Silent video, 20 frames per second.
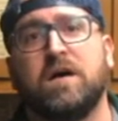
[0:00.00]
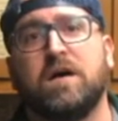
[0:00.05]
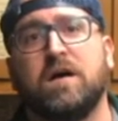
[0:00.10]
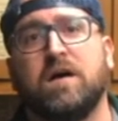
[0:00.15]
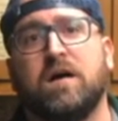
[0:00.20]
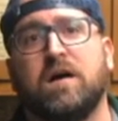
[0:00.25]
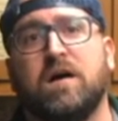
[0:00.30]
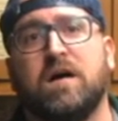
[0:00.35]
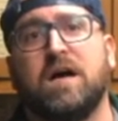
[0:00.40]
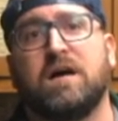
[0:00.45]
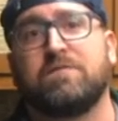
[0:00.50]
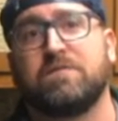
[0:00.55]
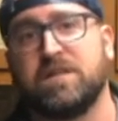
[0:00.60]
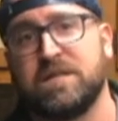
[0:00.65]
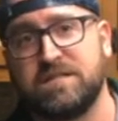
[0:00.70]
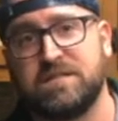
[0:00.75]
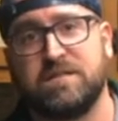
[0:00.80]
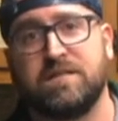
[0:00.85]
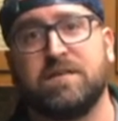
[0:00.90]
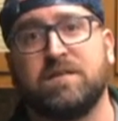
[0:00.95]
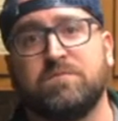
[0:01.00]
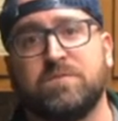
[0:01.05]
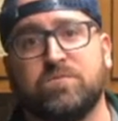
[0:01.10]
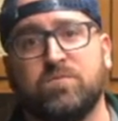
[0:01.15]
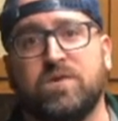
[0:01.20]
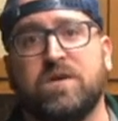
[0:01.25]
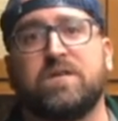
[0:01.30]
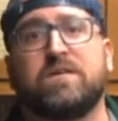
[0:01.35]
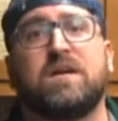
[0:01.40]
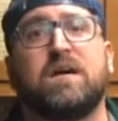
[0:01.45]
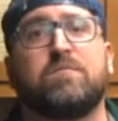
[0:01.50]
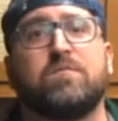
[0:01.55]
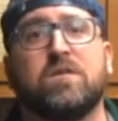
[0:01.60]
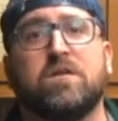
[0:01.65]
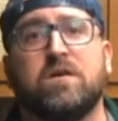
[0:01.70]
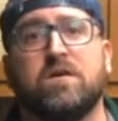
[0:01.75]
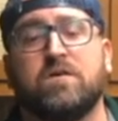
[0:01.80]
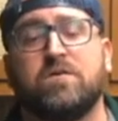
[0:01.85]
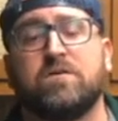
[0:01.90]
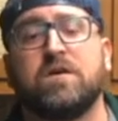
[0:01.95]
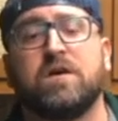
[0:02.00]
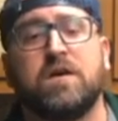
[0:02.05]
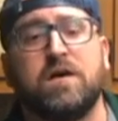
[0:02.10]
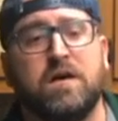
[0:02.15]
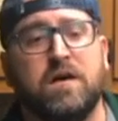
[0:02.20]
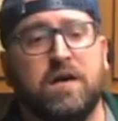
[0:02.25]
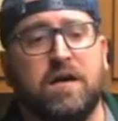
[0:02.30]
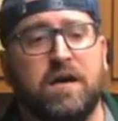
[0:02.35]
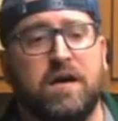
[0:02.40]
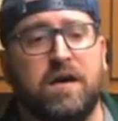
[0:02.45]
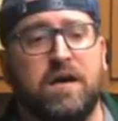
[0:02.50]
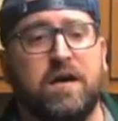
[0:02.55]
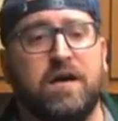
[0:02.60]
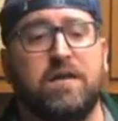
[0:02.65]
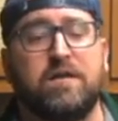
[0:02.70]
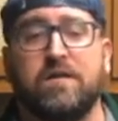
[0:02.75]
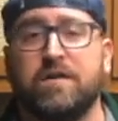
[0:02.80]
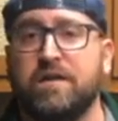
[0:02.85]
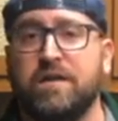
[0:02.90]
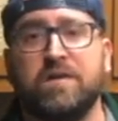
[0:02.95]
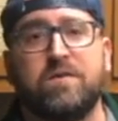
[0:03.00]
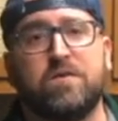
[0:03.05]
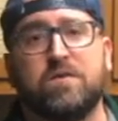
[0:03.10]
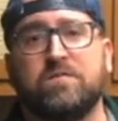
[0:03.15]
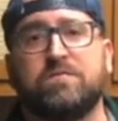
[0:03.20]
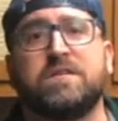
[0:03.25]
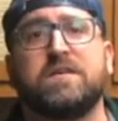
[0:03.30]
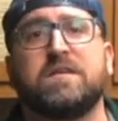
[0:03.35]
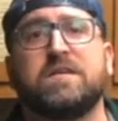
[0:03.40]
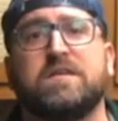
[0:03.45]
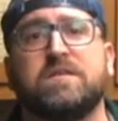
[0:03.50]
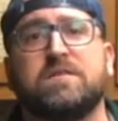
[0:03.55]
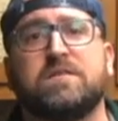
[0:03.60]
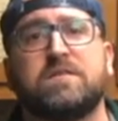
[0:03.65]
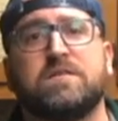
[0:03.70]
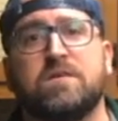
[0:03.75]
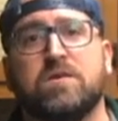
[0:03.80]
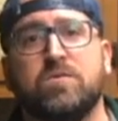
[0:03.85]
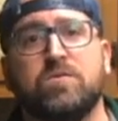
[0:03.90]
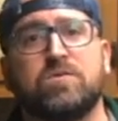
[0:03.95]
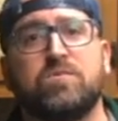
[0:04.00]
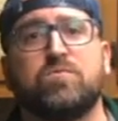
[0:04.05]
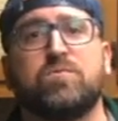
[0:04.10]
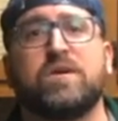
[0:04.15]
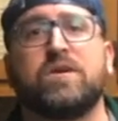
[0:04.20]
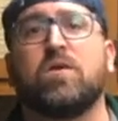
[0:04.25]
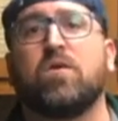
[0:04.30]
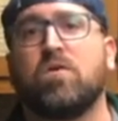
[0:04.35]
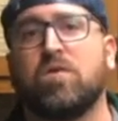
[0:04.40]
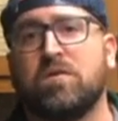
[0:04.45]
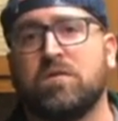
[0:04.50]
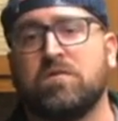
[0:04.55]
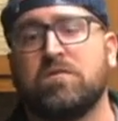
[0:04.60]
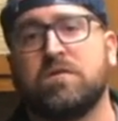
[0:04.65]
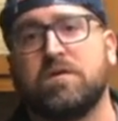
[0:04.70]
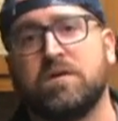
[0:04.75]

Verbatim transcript: Uh, have a link to them as well down below. And neither of these, Hootsuite or